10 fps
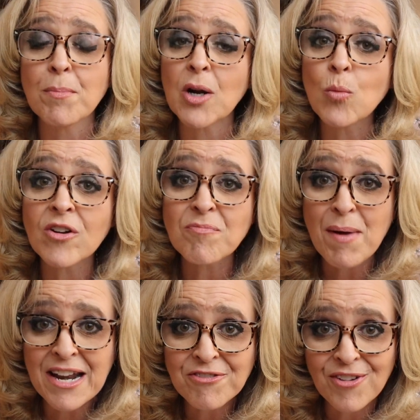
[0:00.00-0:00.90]
but it would have
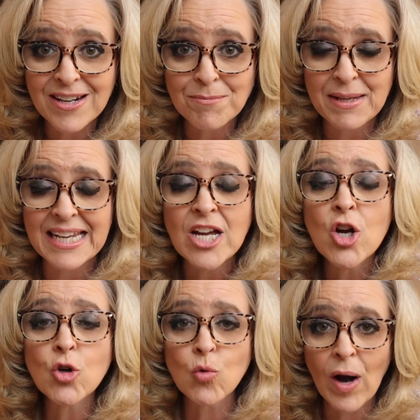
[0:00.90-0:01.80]
benefited me
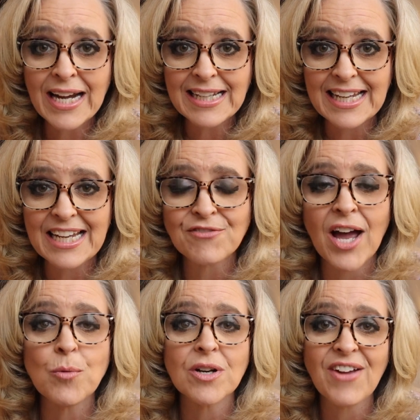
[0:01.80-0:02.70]
greatly if
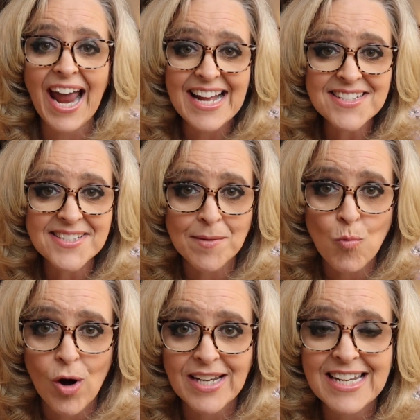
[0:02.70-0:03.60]
I would have had
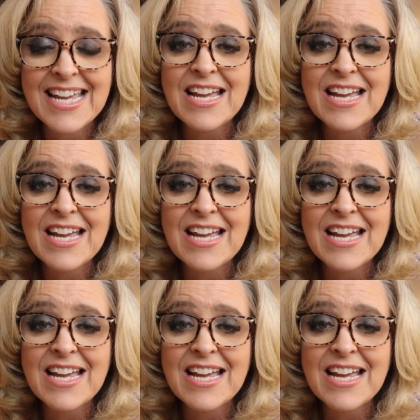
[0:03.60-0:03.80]
someone